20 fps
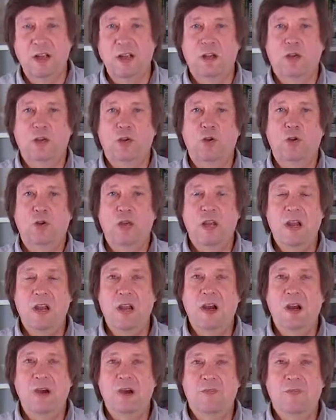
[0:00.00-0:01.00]
So
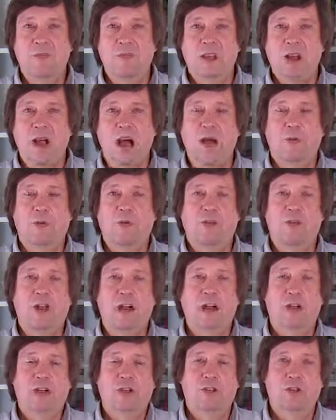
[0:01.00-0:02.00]
here, I would
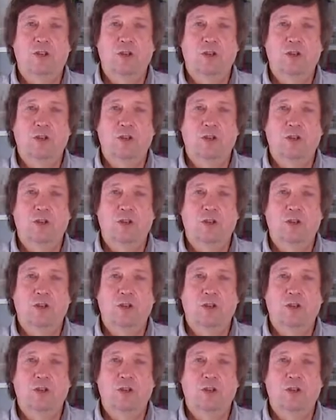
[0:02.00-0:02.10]
like